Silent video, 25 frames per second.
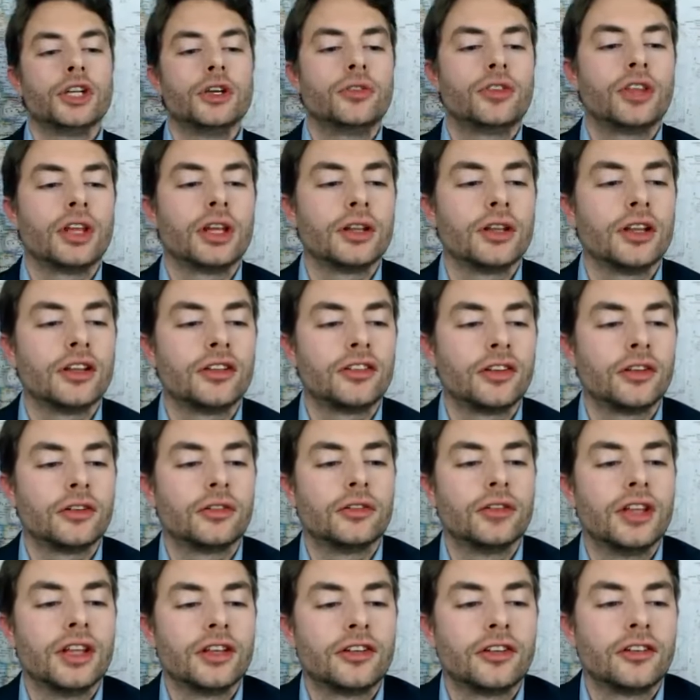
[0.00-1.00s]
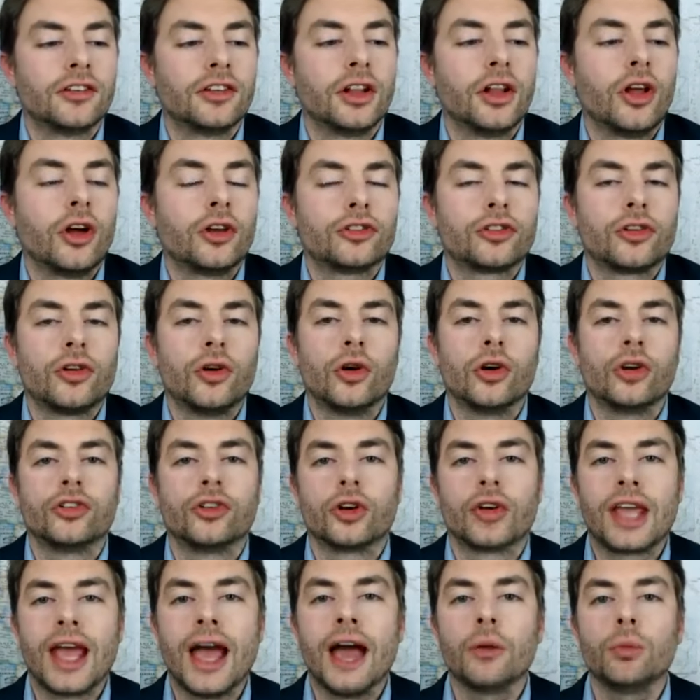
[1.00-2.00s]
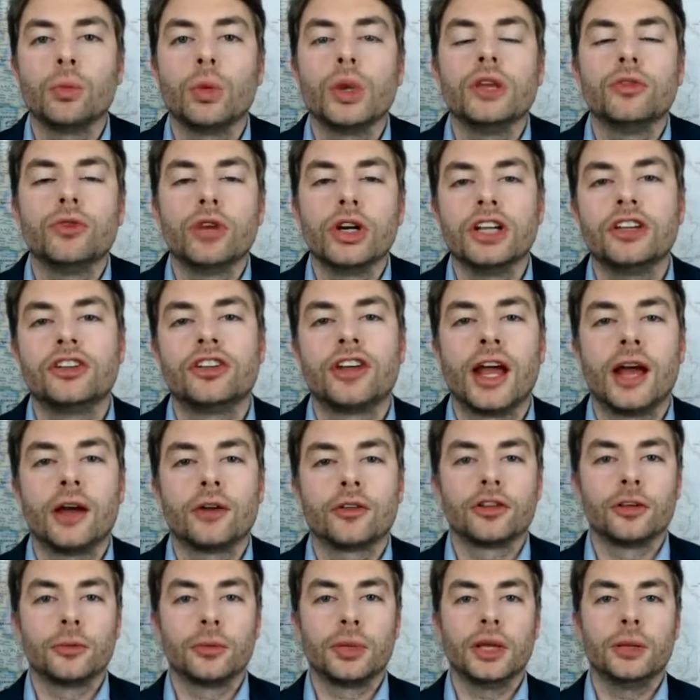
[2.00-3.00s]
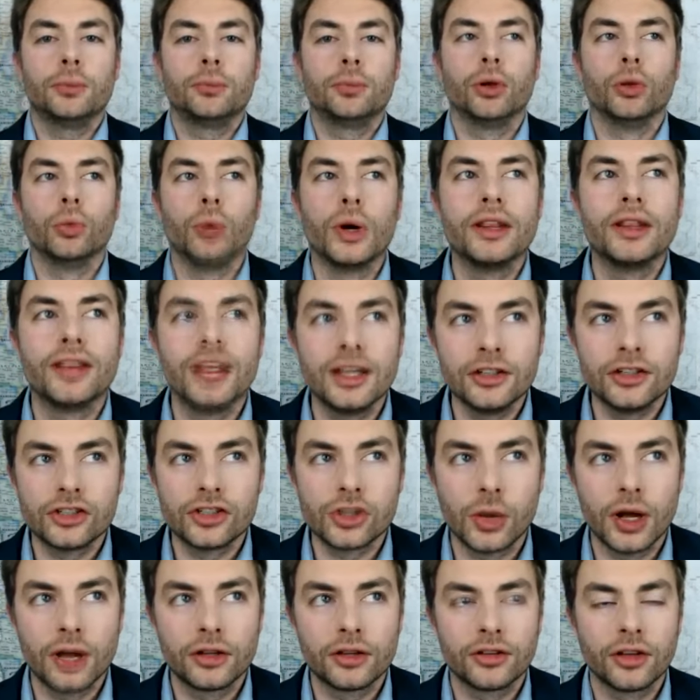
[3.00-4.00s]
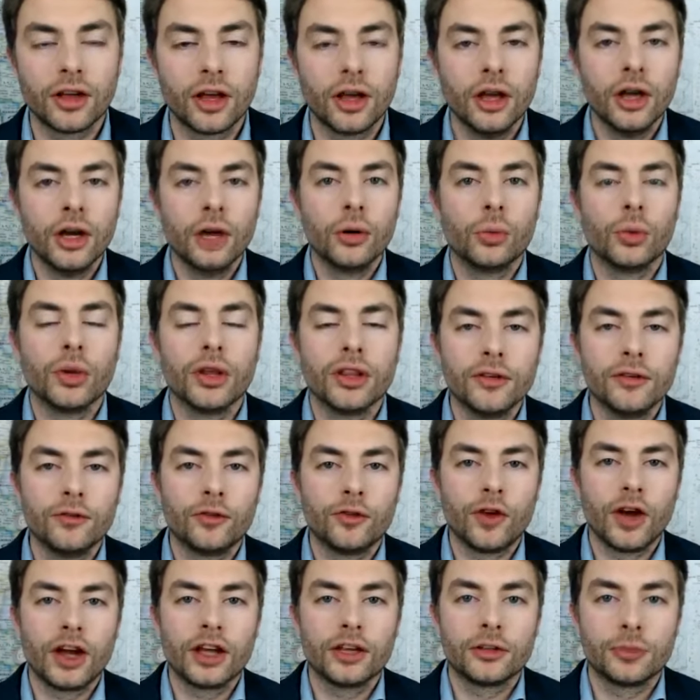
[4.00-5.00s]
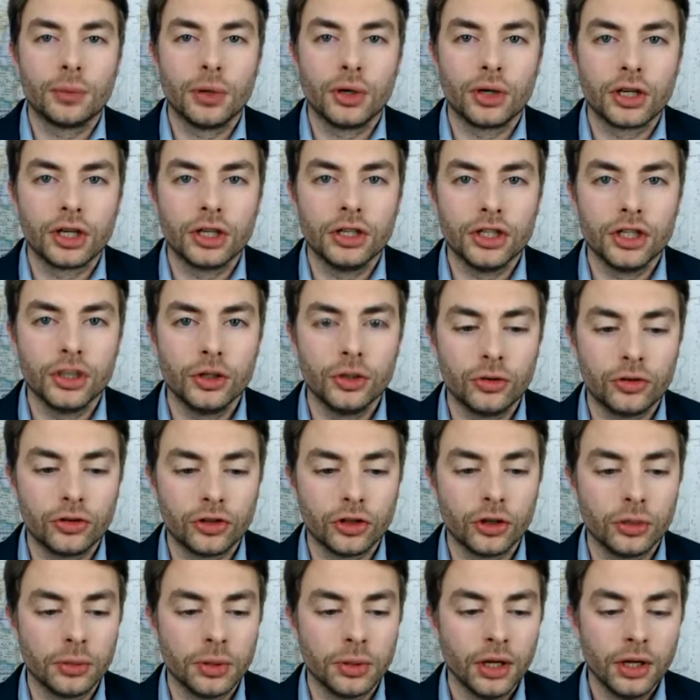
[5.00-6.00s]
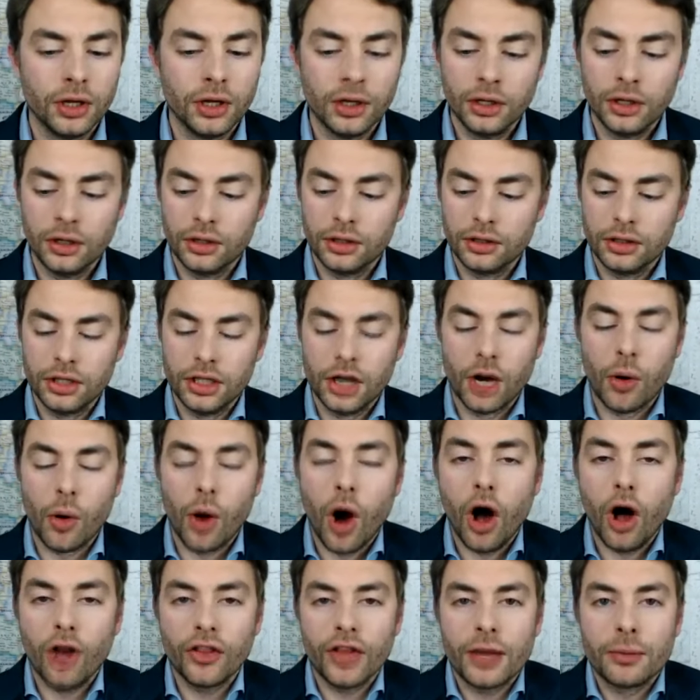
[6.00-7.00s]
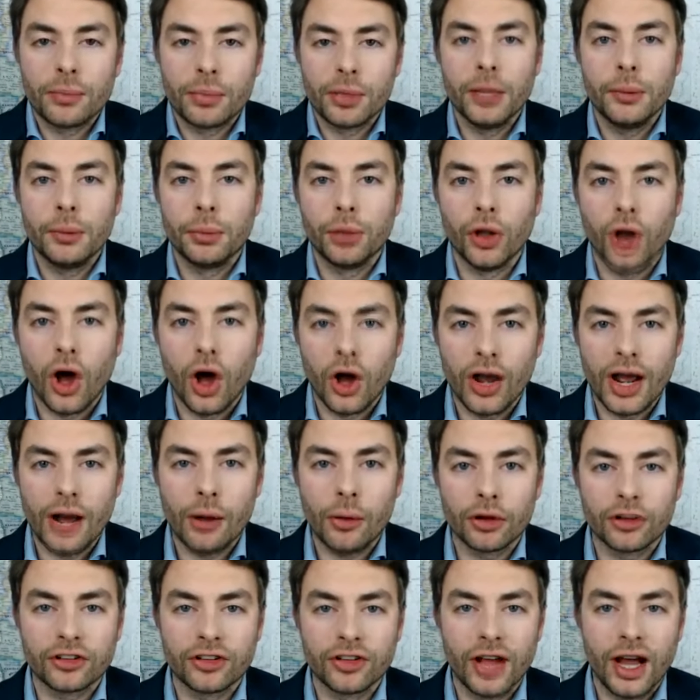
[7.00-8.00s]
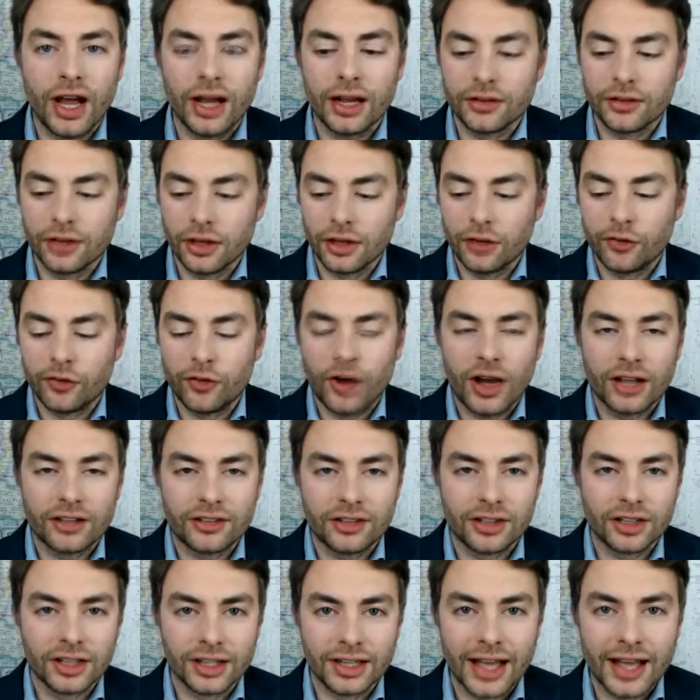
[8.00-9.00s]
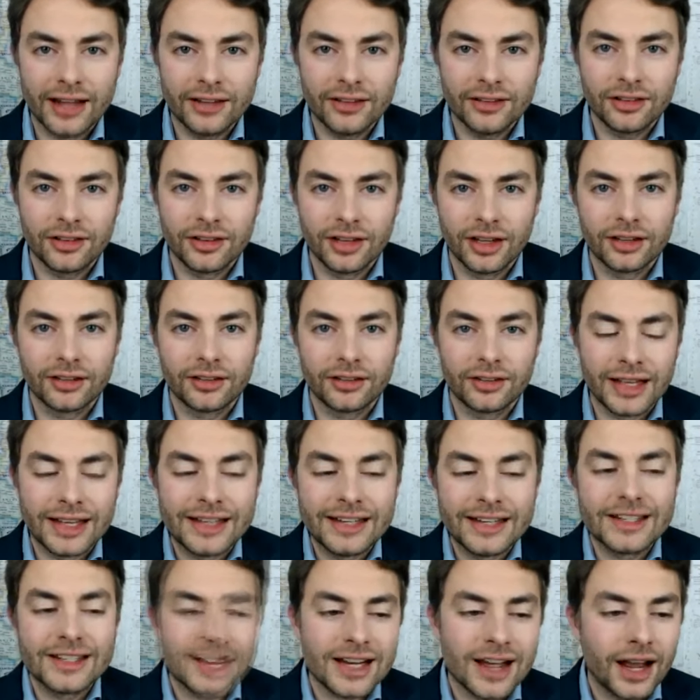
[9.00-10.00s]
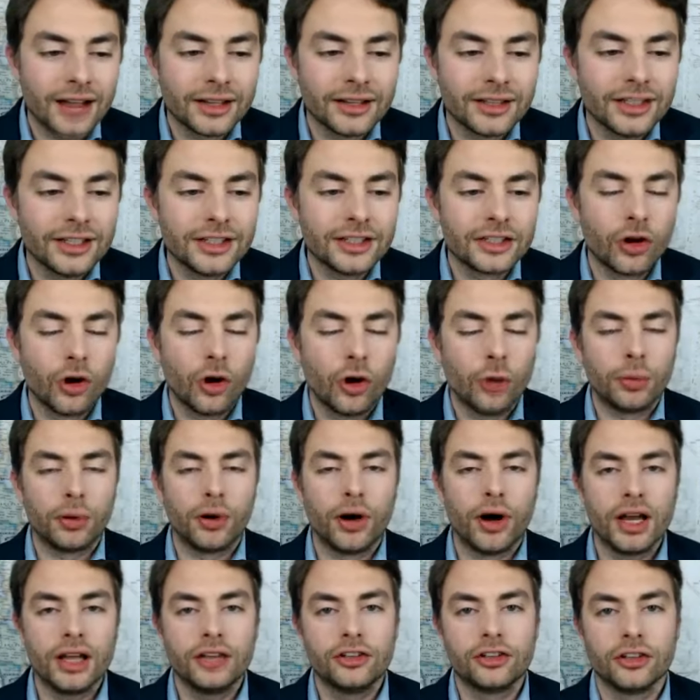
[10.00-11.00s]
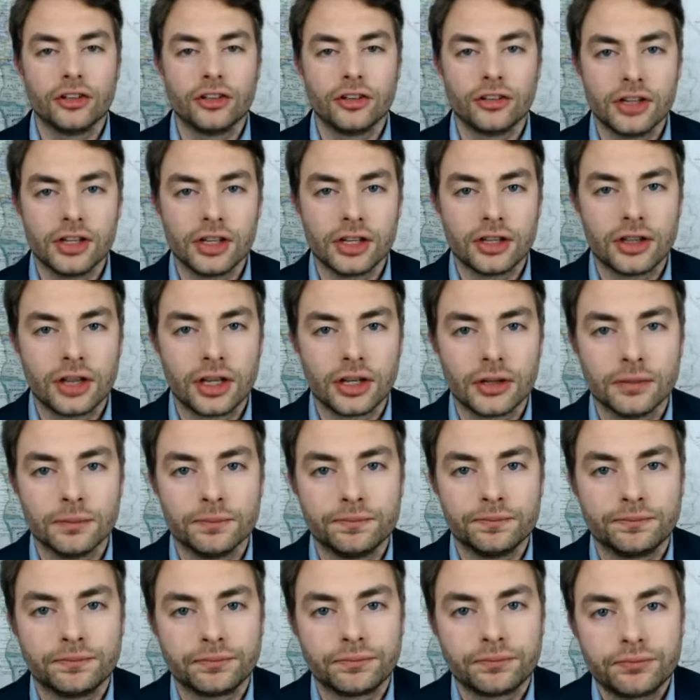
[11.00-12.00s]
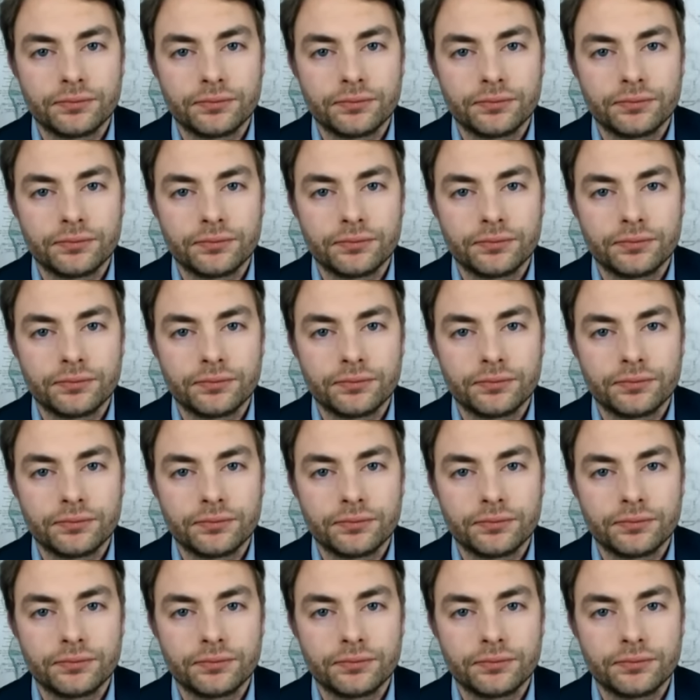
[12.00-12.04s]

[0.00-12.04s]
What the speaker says: do you think this is lost cause, or can we reach out to people within Twitter, within Facebook and YouTube? You know, are there people on our side that are fighting against this inside these corporations, do you think?